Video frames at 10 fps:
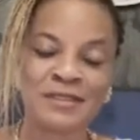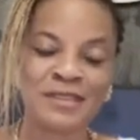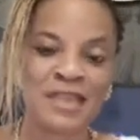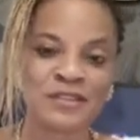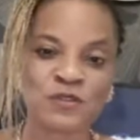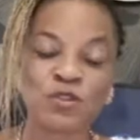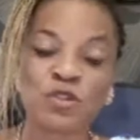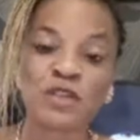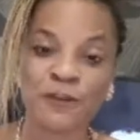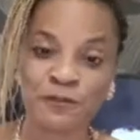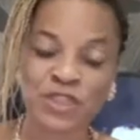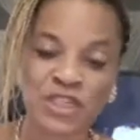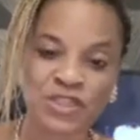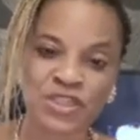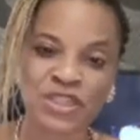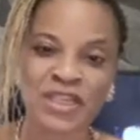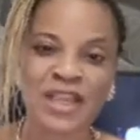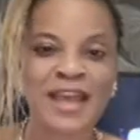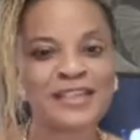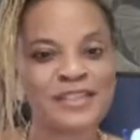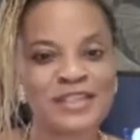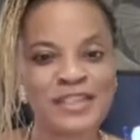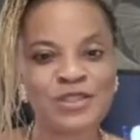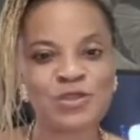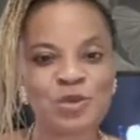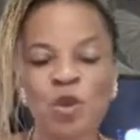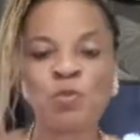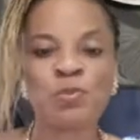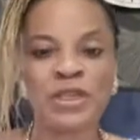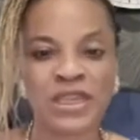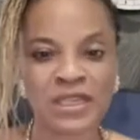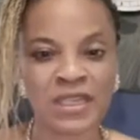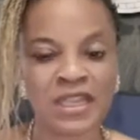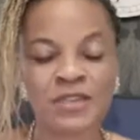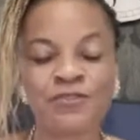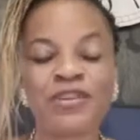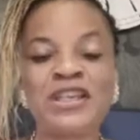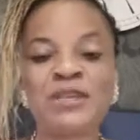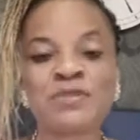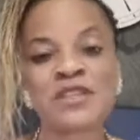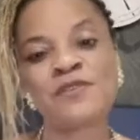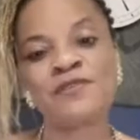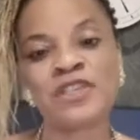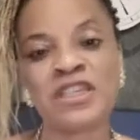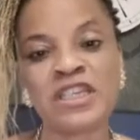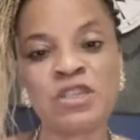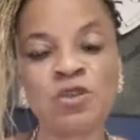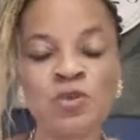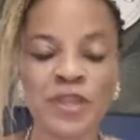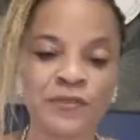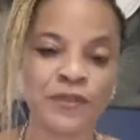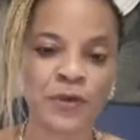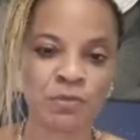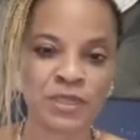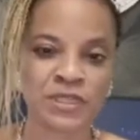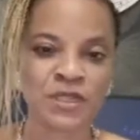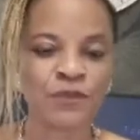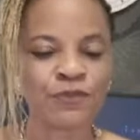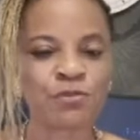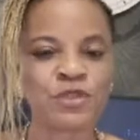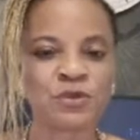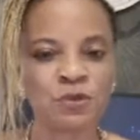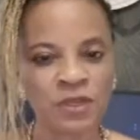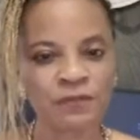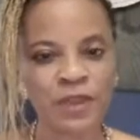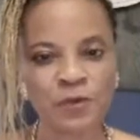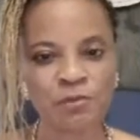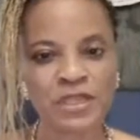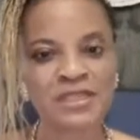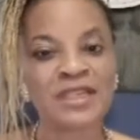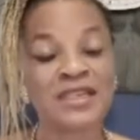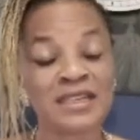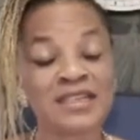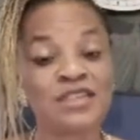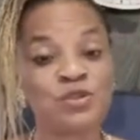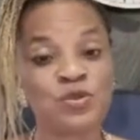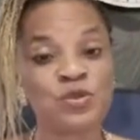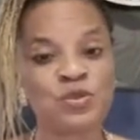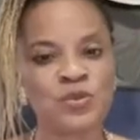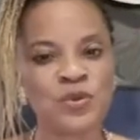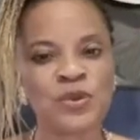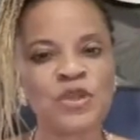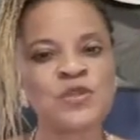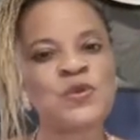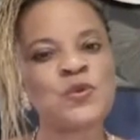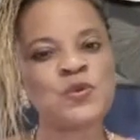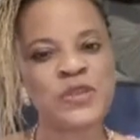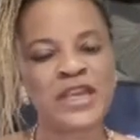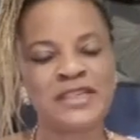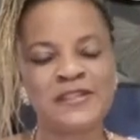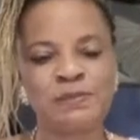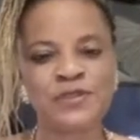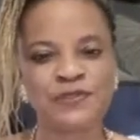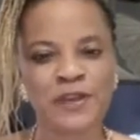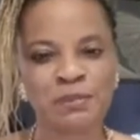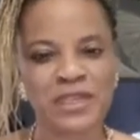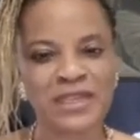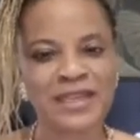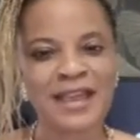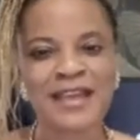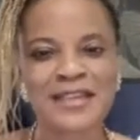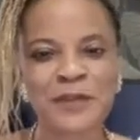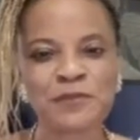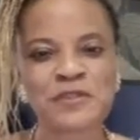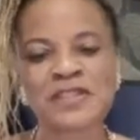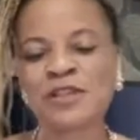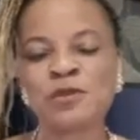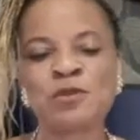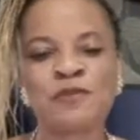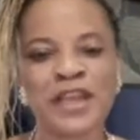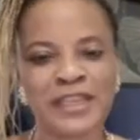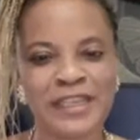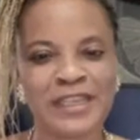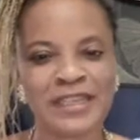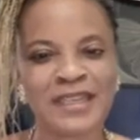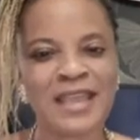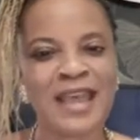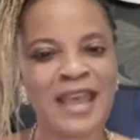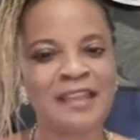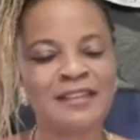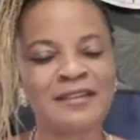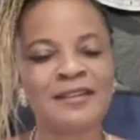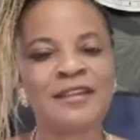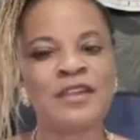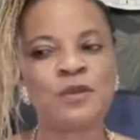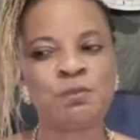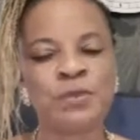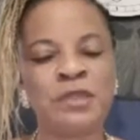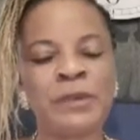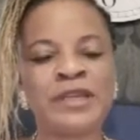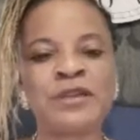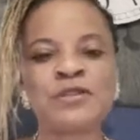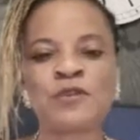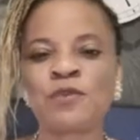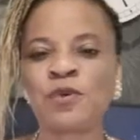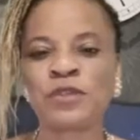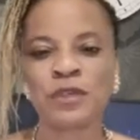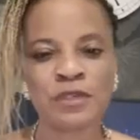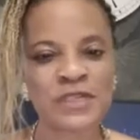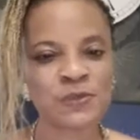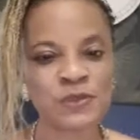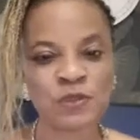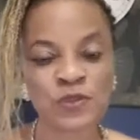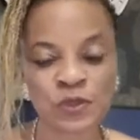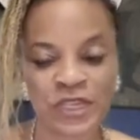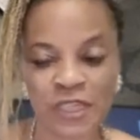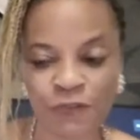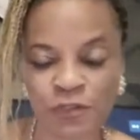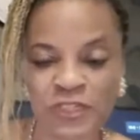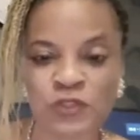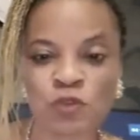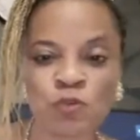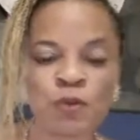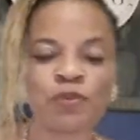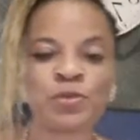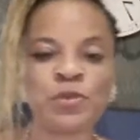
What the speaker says: their situation have changed and they need to come up again. They find themselves in a new environment from the environment that they used to know. So they are displaced family and they have to start all over again. And by the grace of God, the Lord has been us to cater for this group of